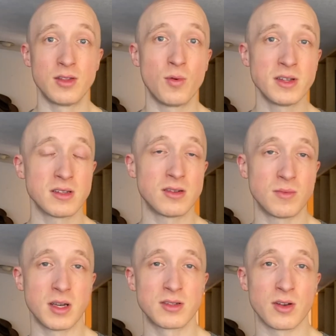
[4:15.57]
there wasn't such a
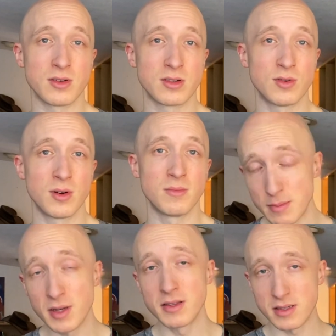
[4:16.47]
big solar storm
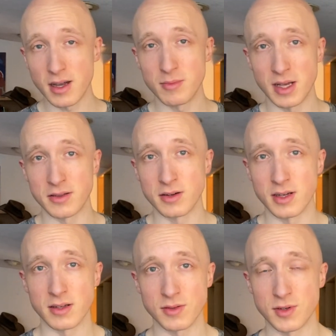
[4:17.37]
but in this timeline there
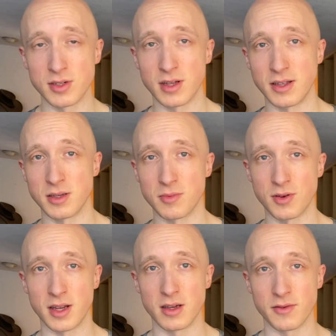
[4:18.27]
is which ends up
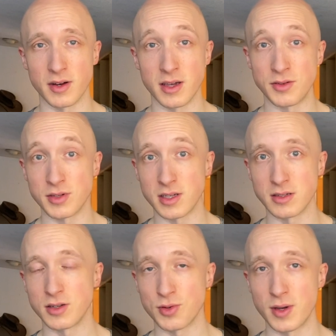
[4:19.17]
creating a very interesting
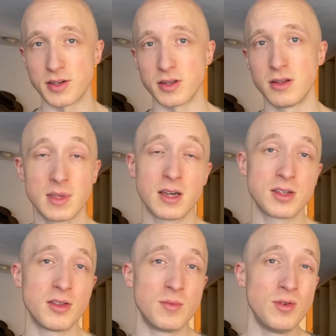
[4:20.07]
situation because
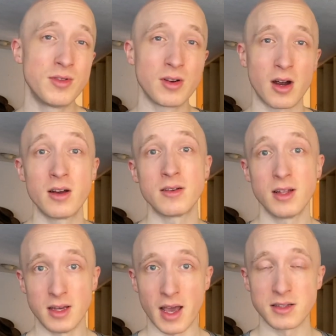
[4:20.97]
on the moon there are
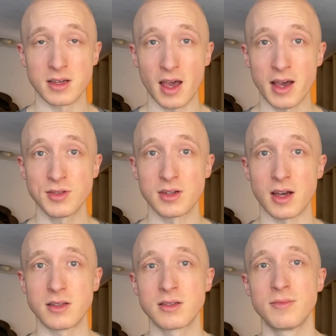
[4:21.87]
NASA
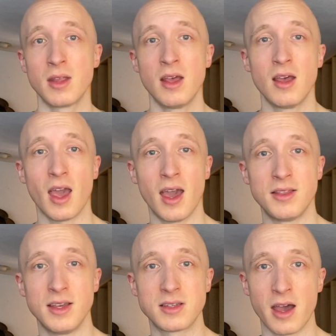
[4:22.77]
astronauts
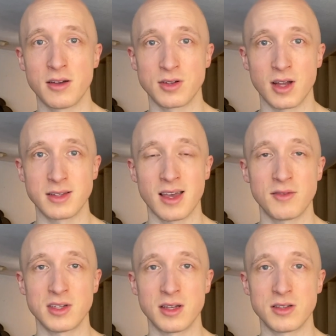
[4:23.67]
and these astronauts have
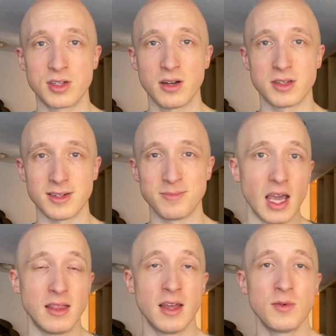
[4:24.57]
to get to shelter.
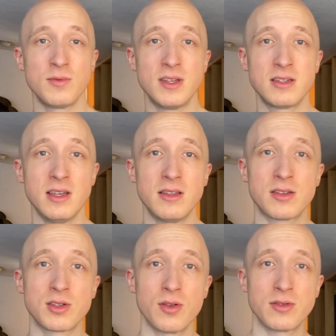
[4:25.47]
And then when we see the
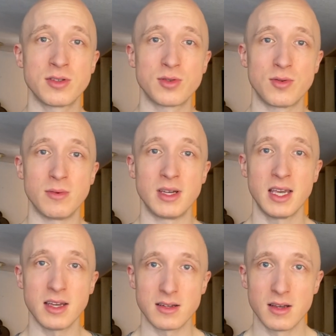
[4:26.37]
solar storm
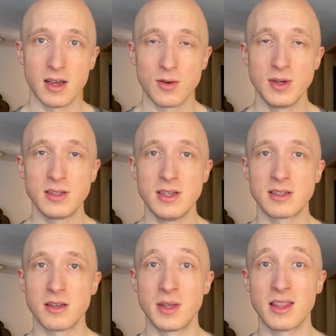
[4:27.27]
hit, we see
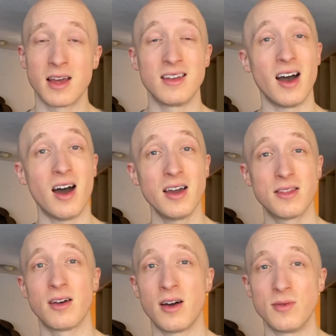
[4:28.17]
something that I
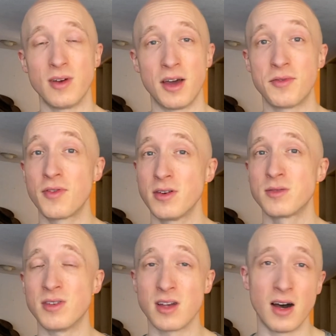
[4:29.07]
thought at first
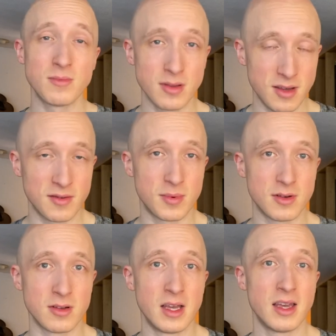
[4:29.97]
was
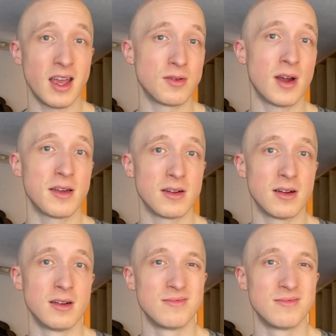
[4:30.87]
unbelievable and rather